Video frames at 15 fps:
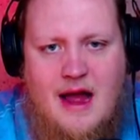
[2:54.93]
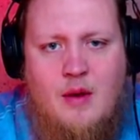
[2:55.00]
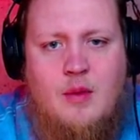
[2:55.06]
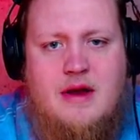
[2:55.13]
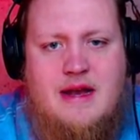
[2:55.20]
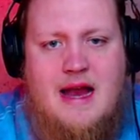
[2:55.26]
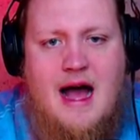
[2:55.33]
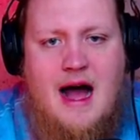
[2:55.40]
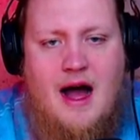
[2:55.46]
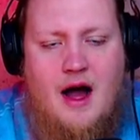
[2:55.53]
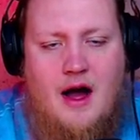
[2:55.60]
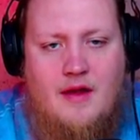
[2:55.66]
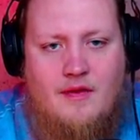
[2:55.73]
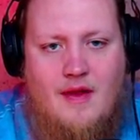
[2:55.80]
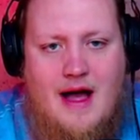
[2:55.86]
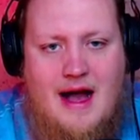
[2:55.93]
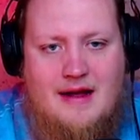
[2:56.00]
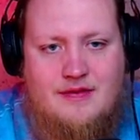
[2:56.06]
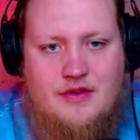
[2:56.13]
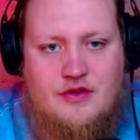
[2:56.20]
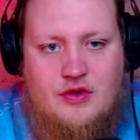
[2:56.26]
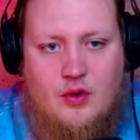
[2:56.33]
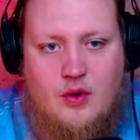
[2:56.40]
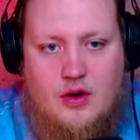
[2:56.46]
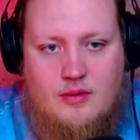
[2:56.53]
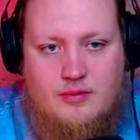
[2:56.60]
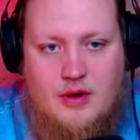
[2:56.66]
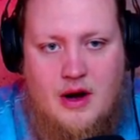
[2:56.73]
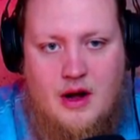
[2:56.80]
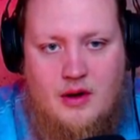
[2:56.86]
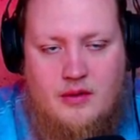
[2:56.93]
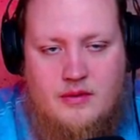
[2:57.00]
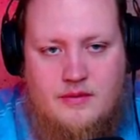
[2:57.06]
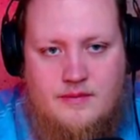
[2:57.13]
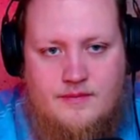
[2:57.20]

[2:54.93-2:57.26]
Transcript: I would not unlock the door, bro.